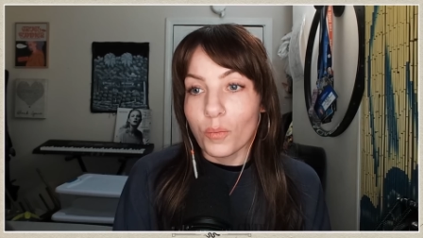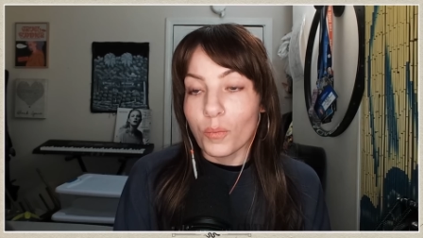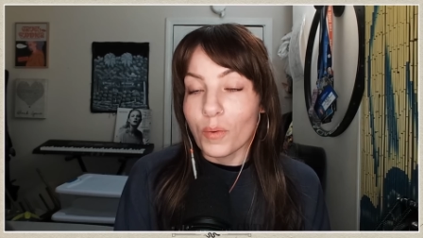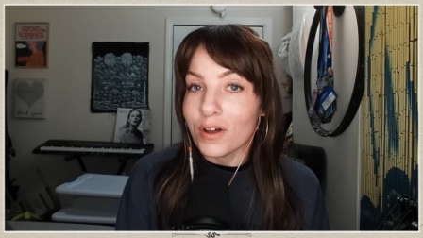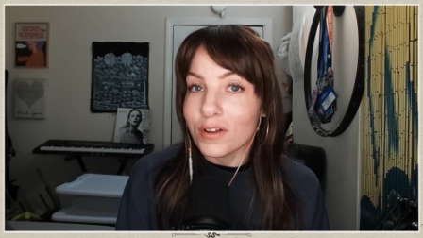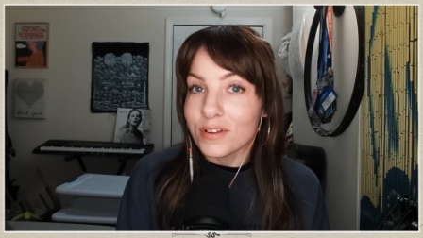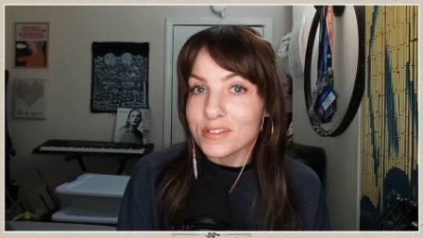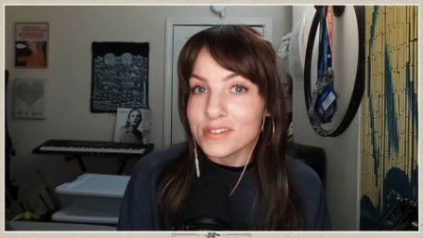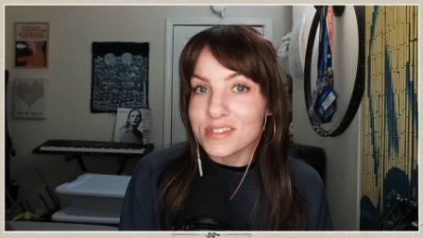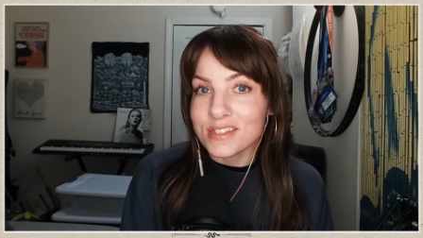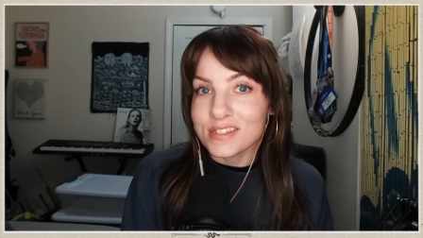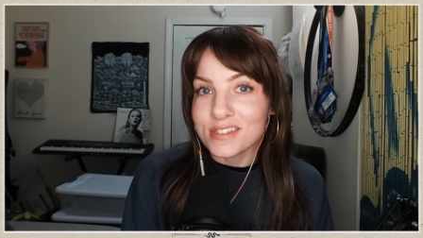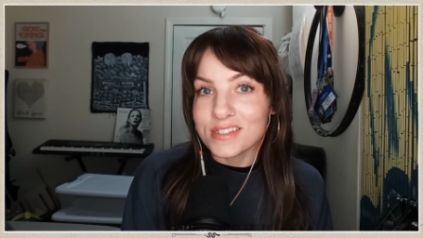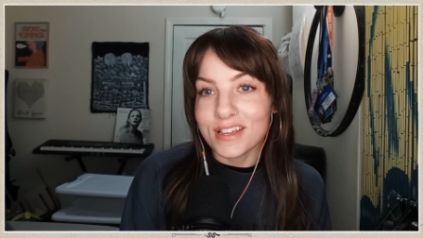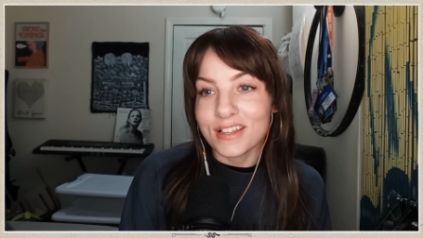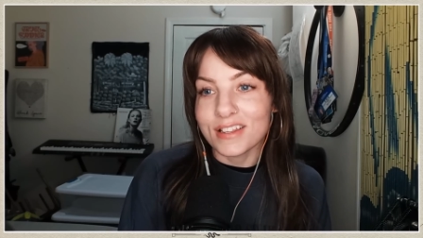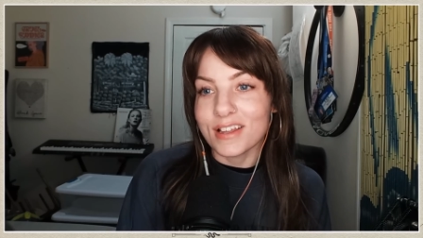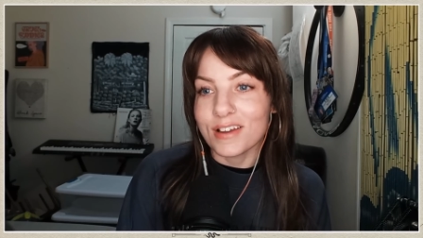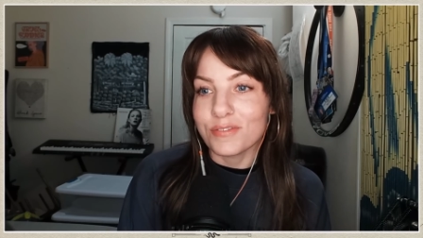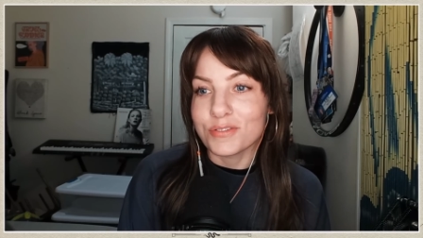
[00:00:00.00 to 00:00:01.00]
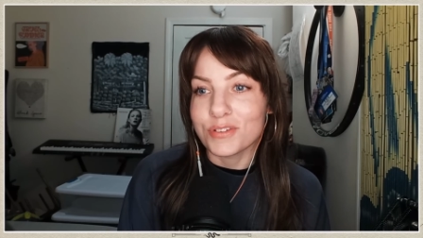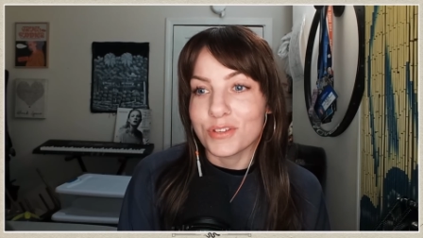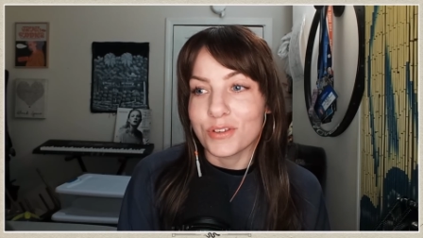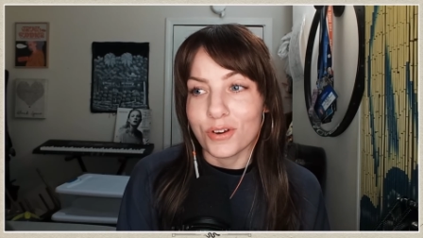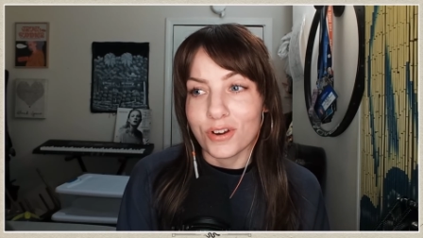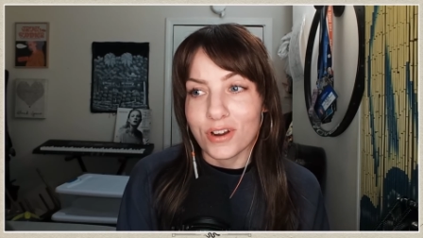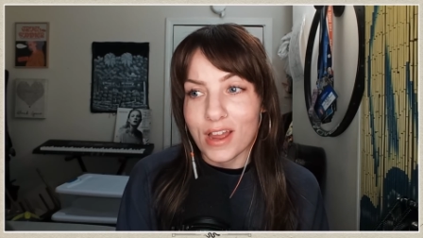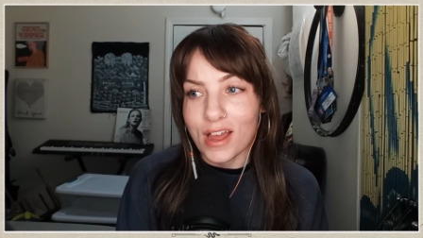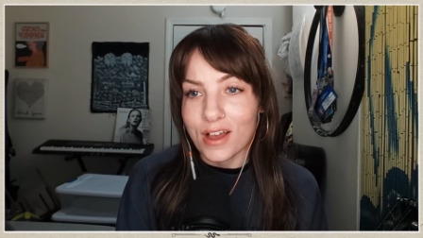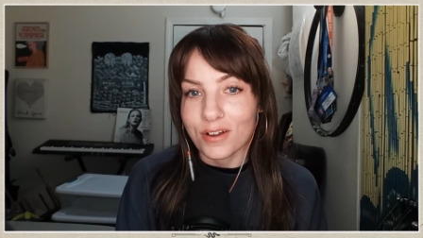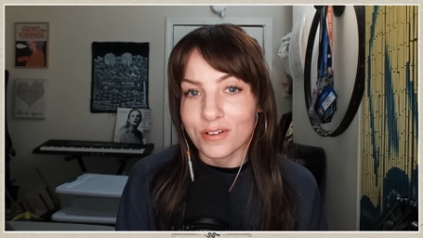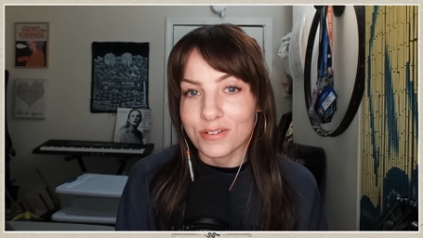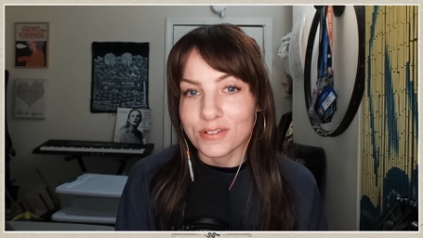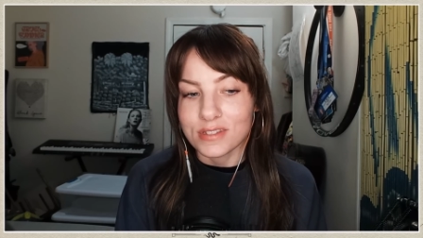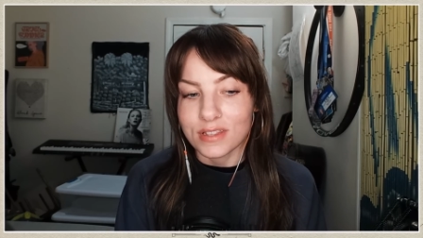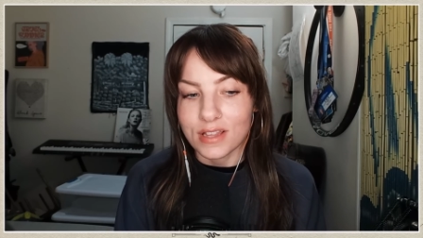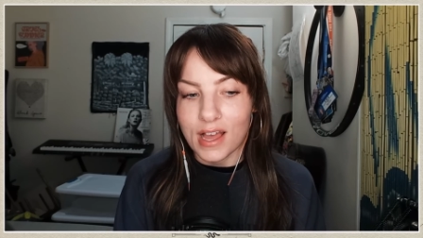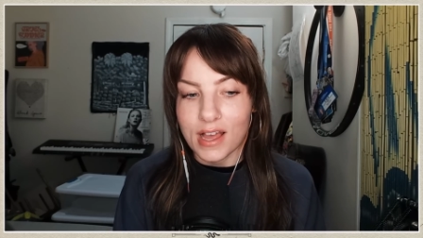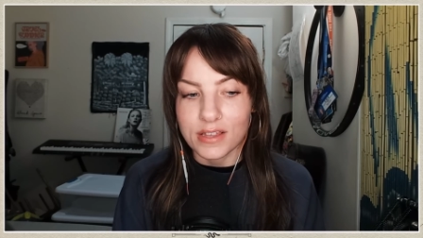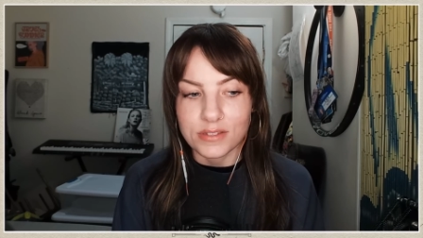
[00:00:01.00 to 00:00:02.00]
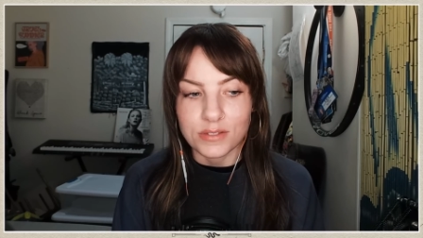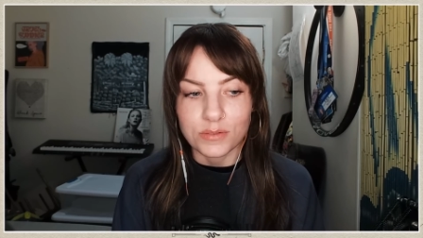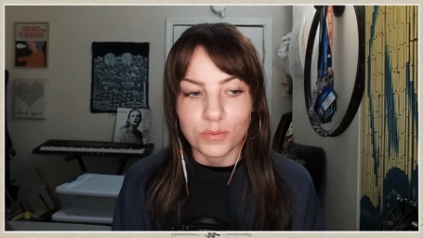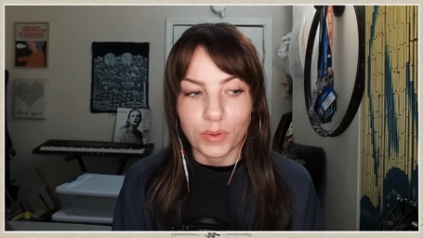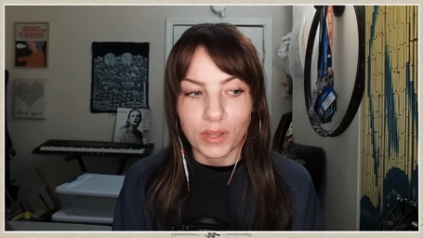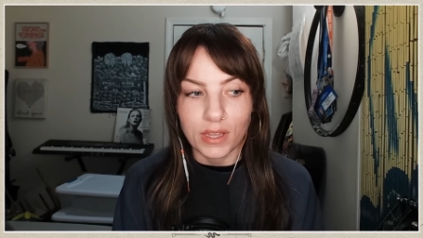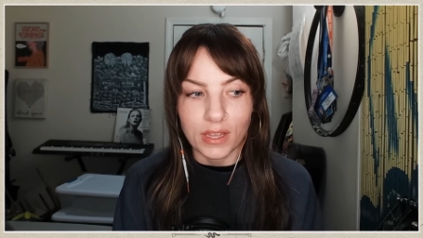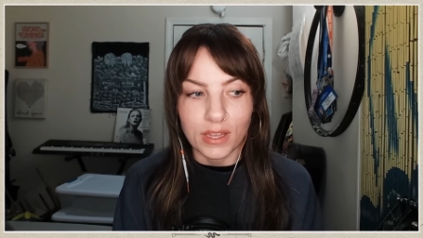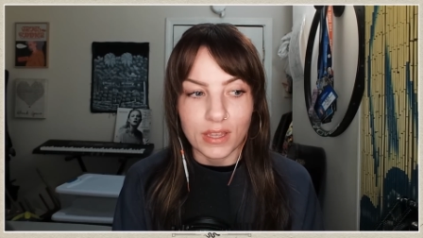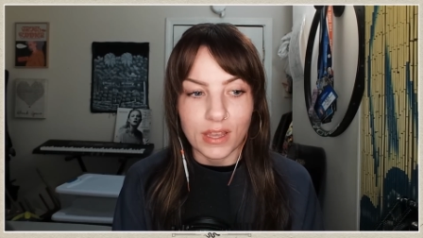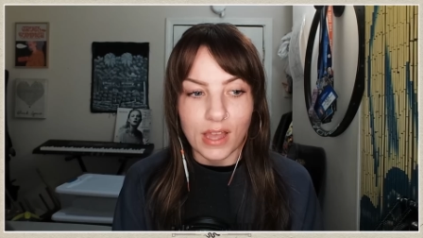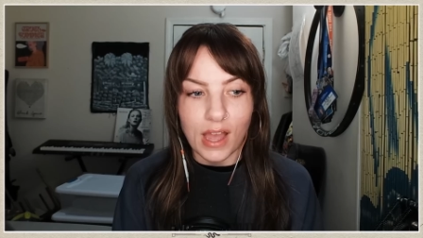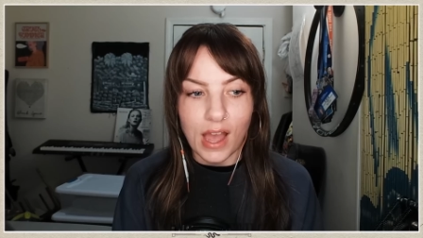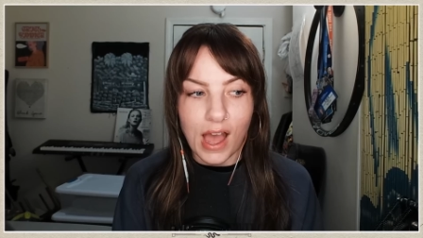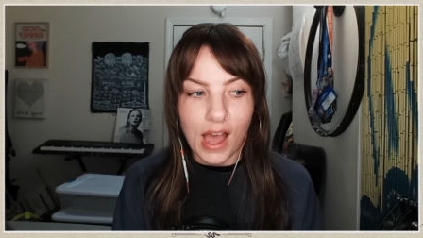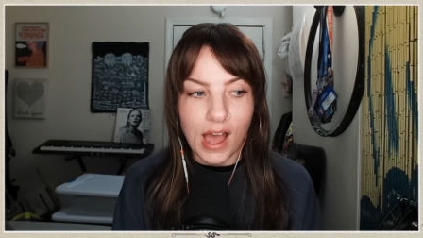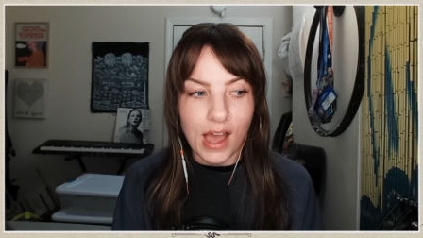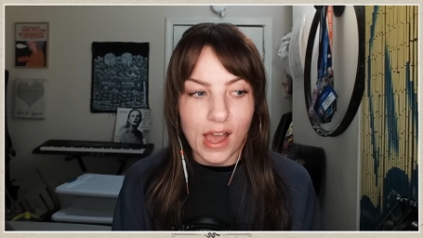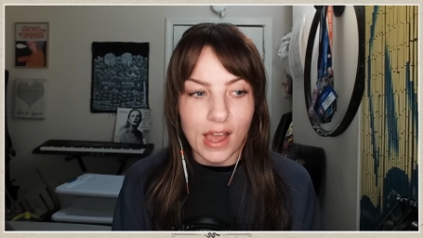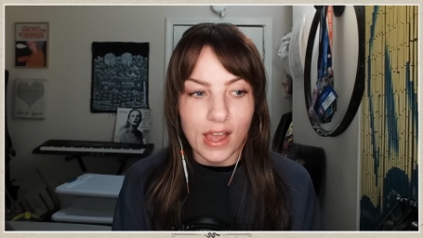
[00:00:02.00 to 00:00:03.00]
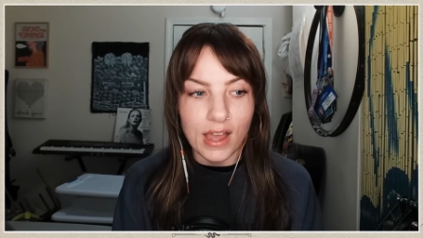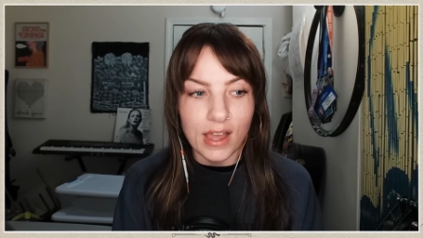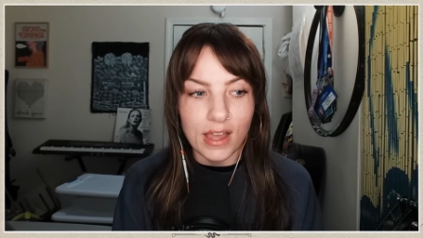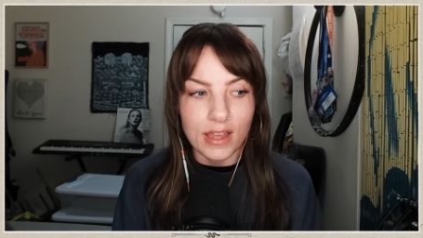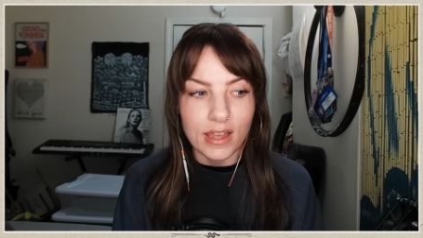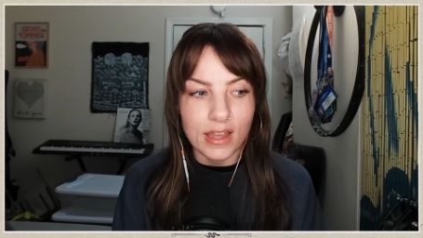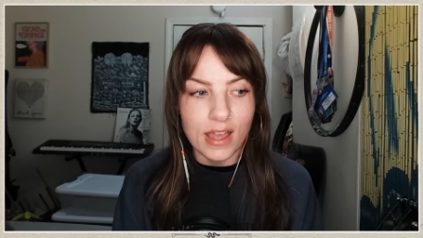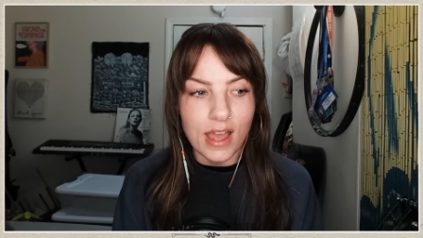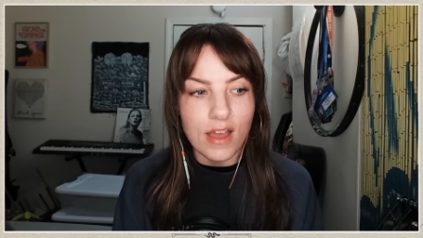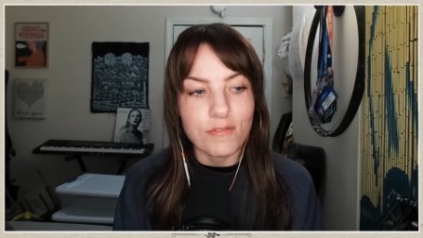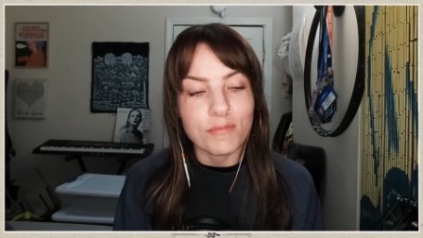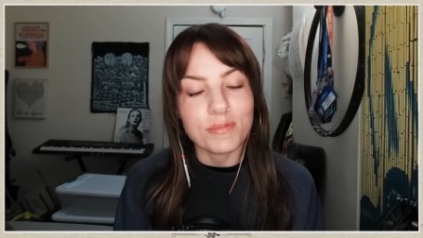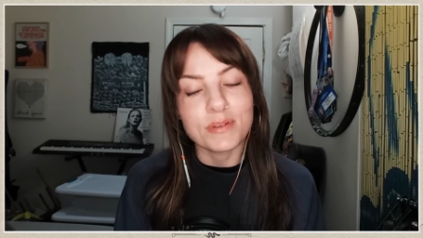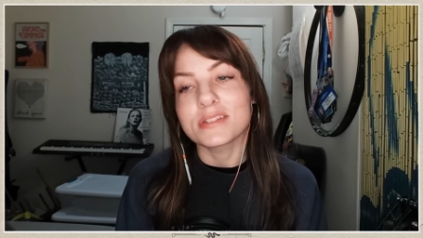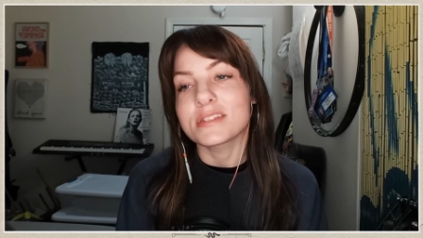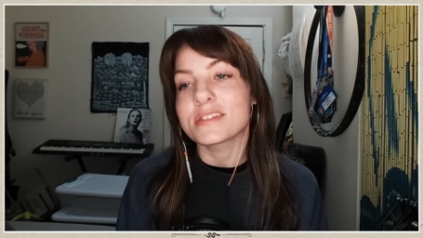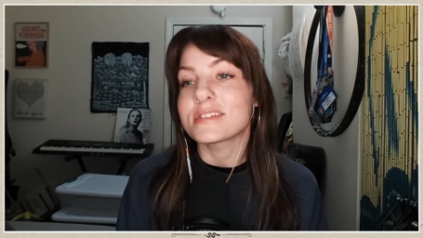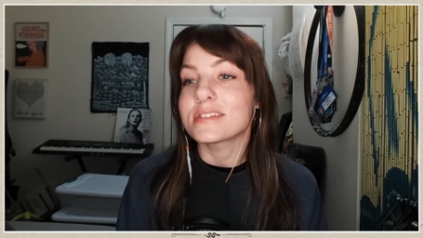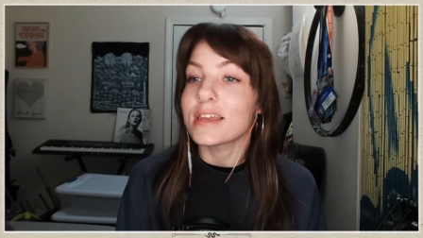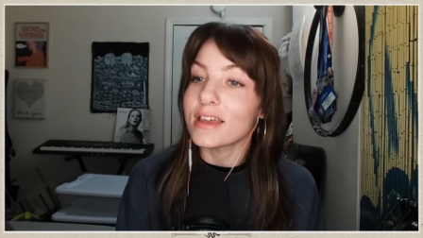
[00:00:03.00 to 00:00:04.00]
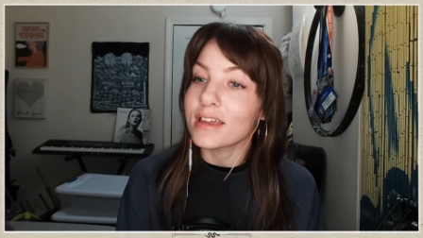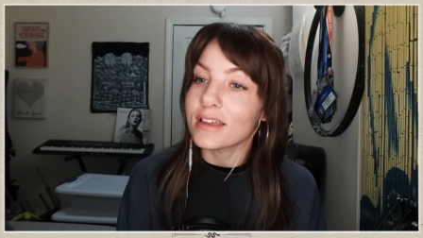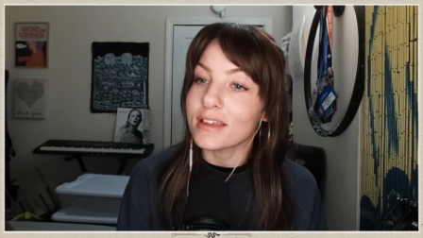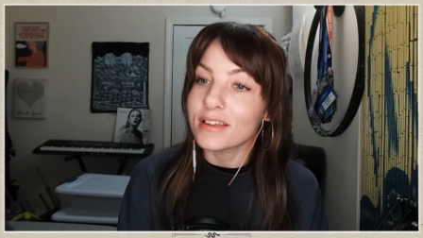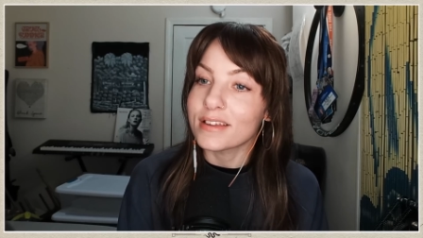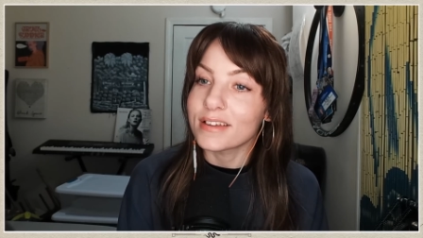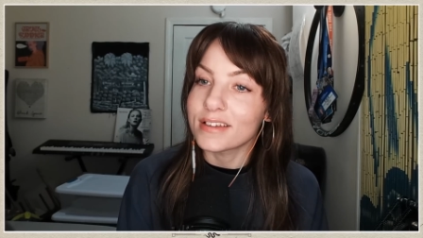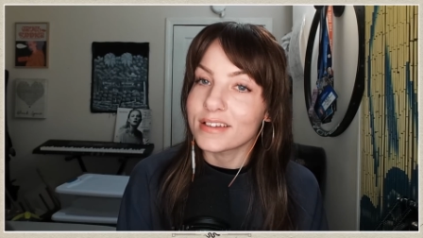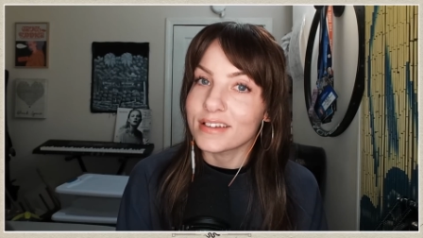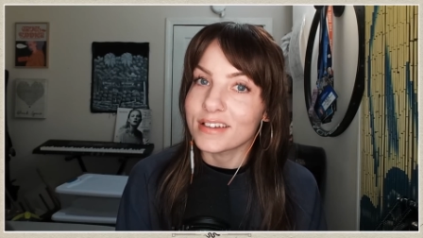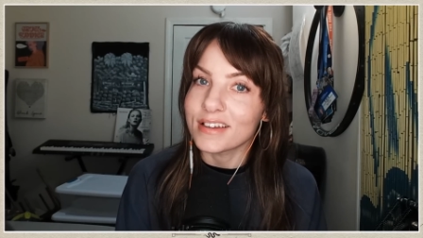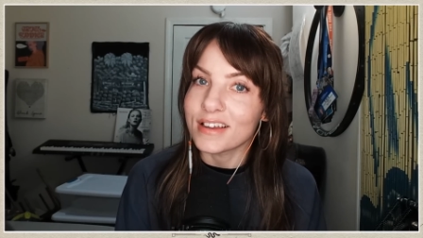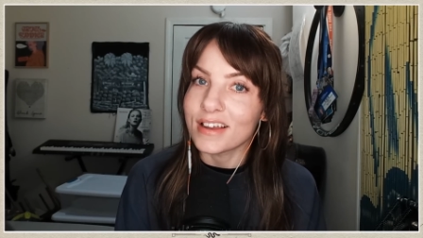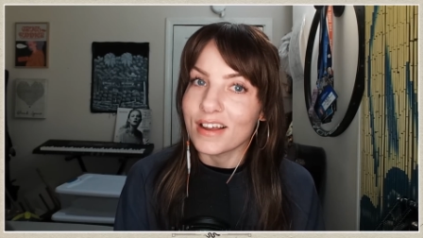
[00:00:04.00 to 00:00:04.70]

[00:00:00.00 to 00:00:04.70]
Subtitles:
Well, since I left your house last week, I have been sick.